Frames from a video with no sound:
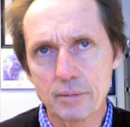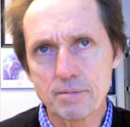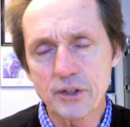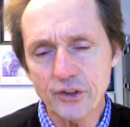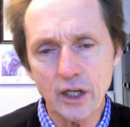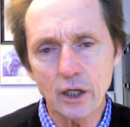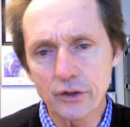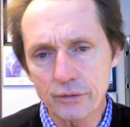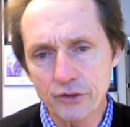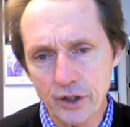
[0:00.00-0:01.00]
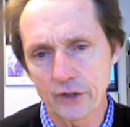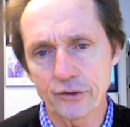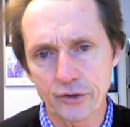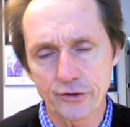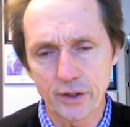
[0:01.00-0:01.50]
miscarriage of
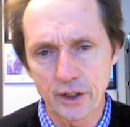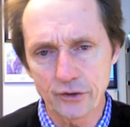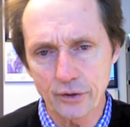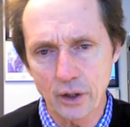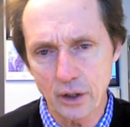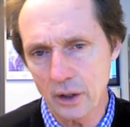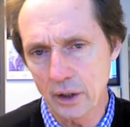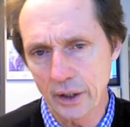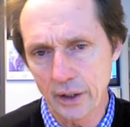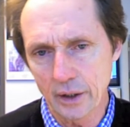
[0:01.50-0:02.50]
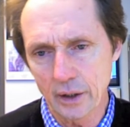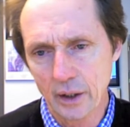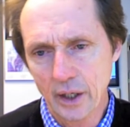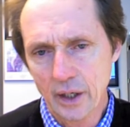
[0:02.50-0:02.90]
justice that he saw occurring here.